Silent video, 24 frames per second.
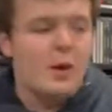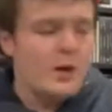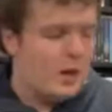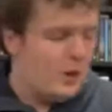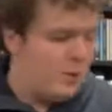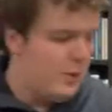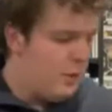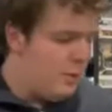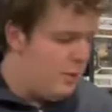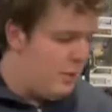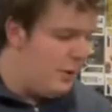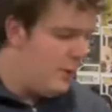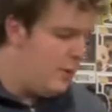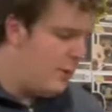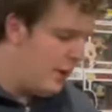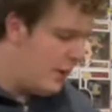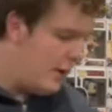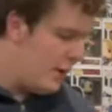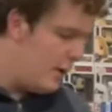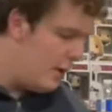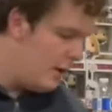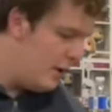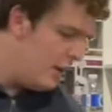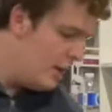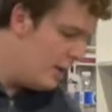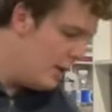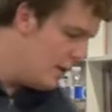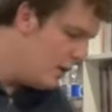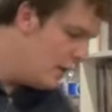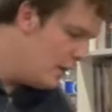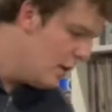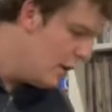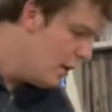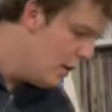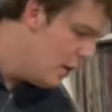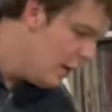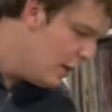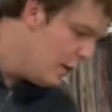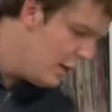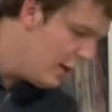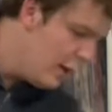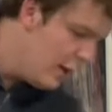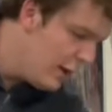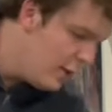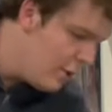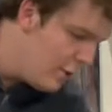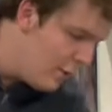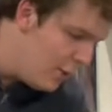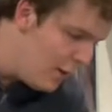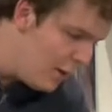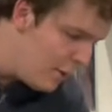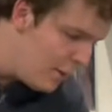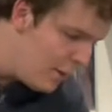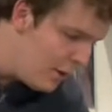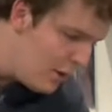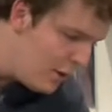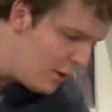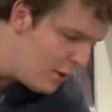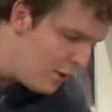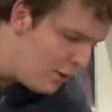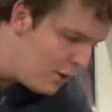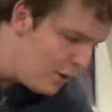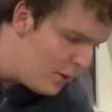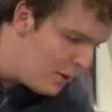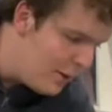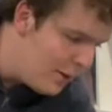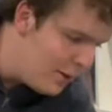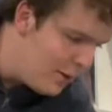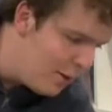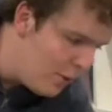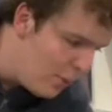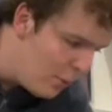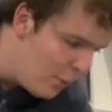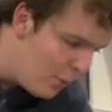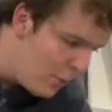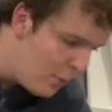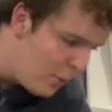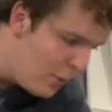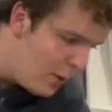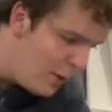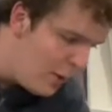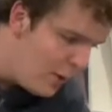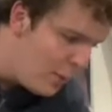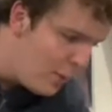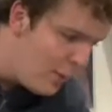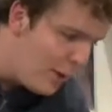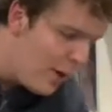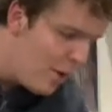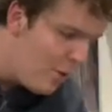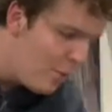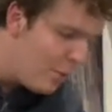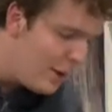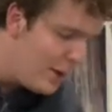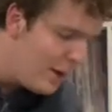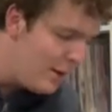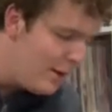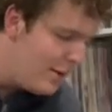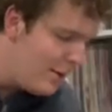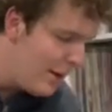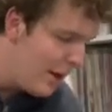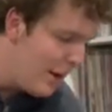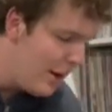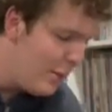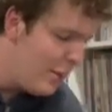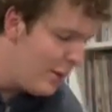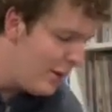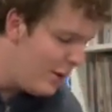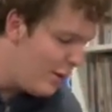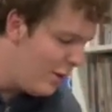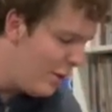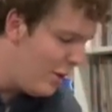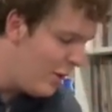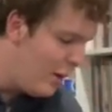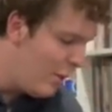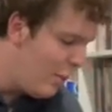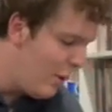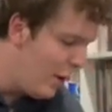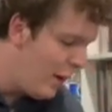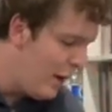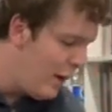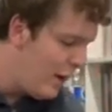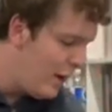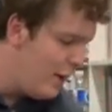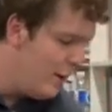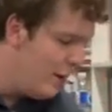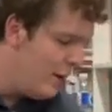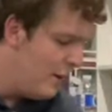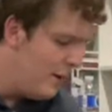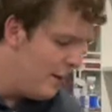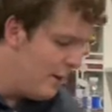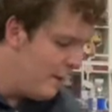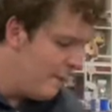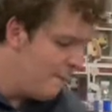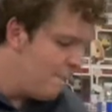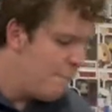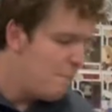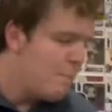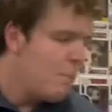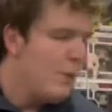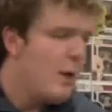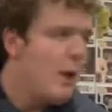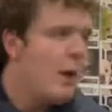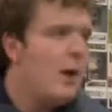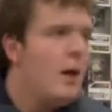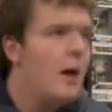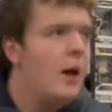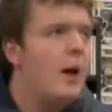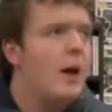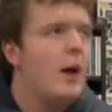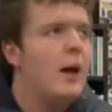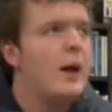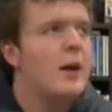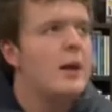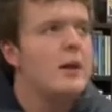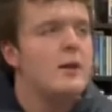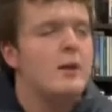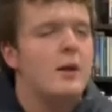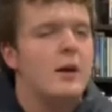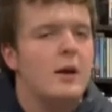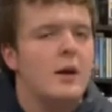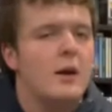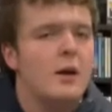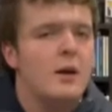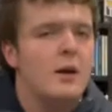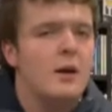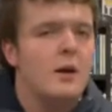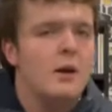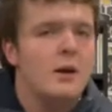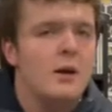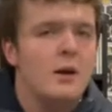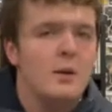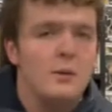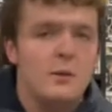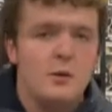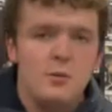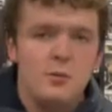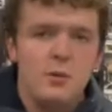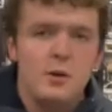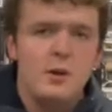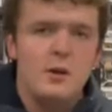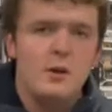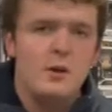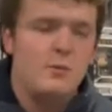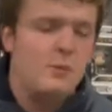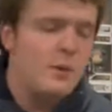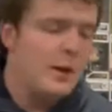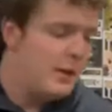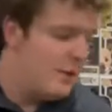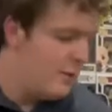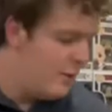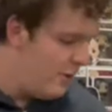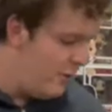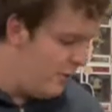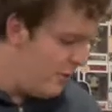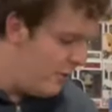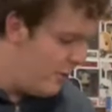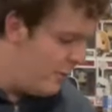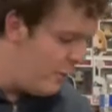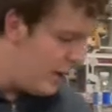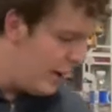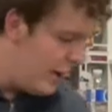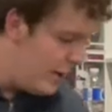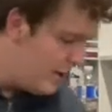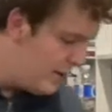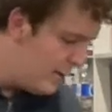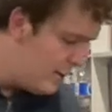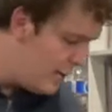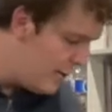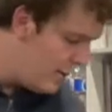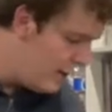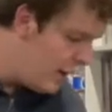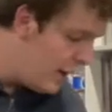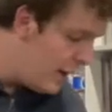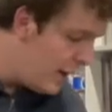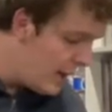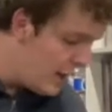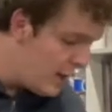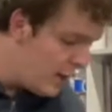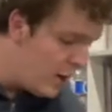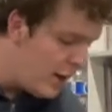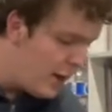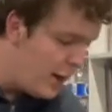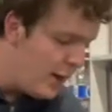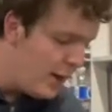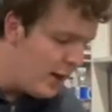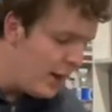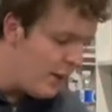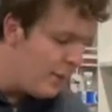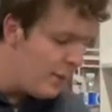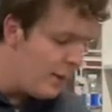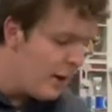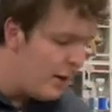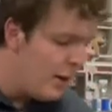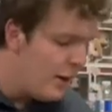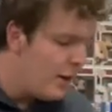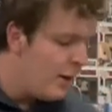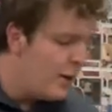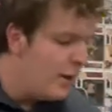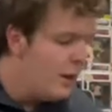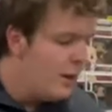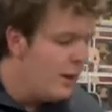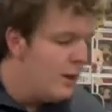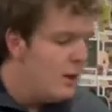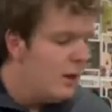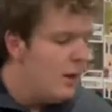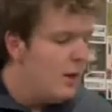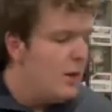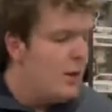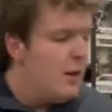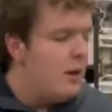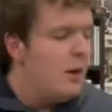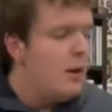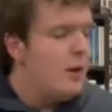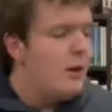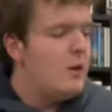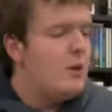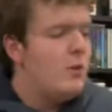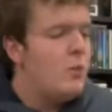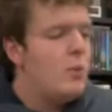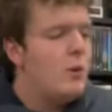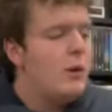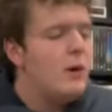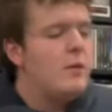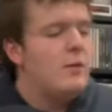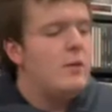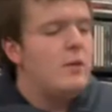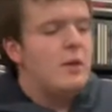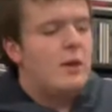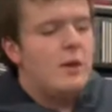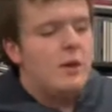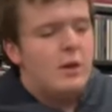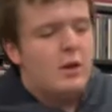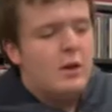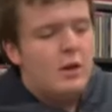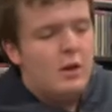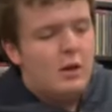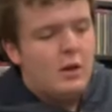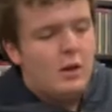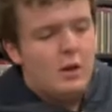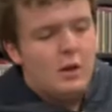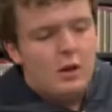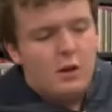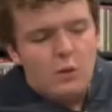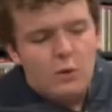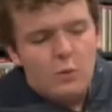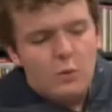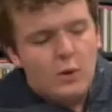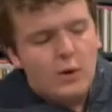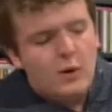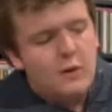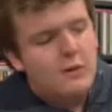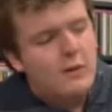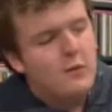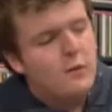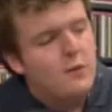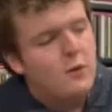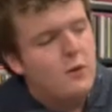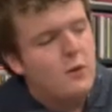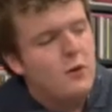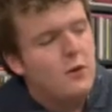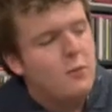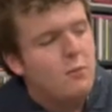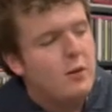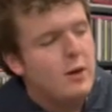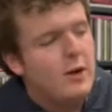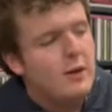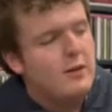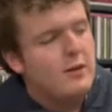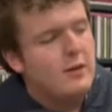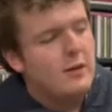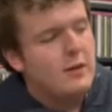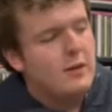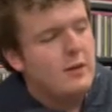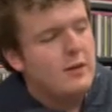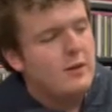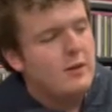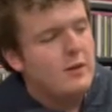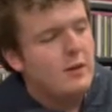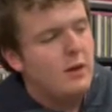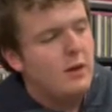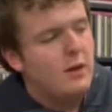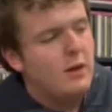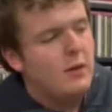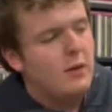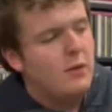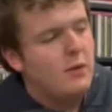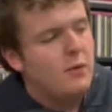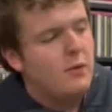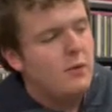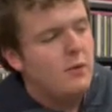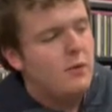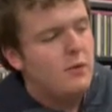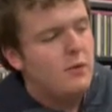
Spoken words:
and Roll Music. The next one I'm going to show you is a really rare piece that I recently bought. And it was pretty expensive, but I got it anyway. It's one of the first pressings of